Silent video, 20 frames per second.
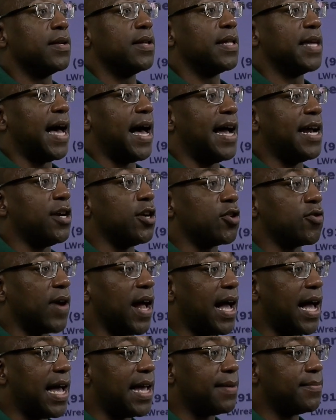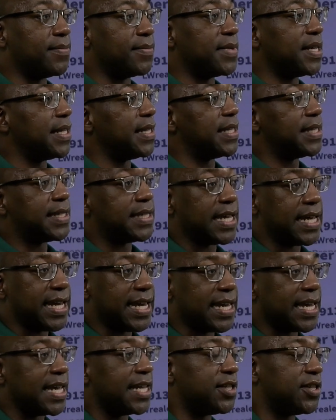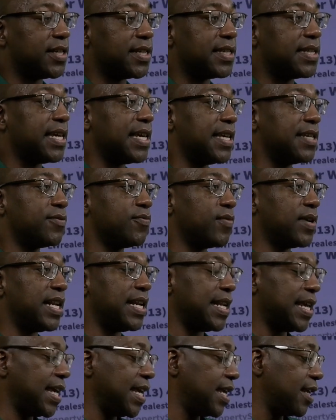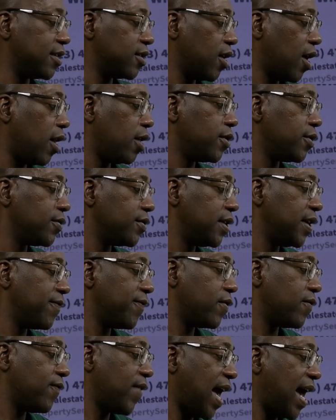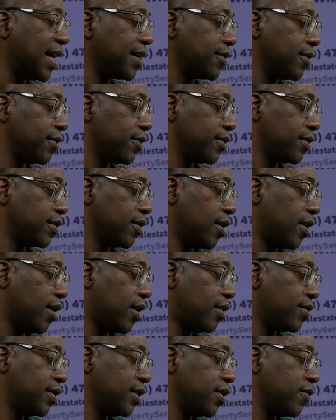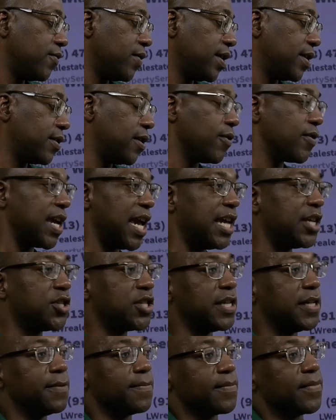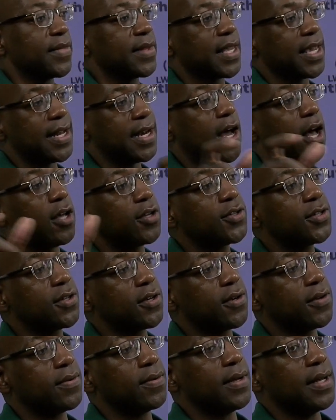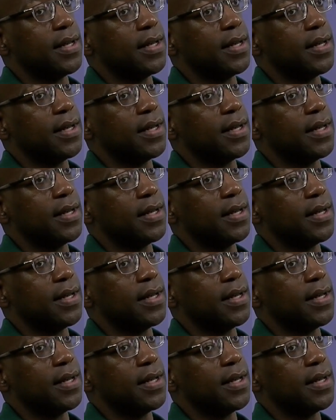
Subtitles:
Higher crime in the city, it just is what it is. All those different factors all deal with location and also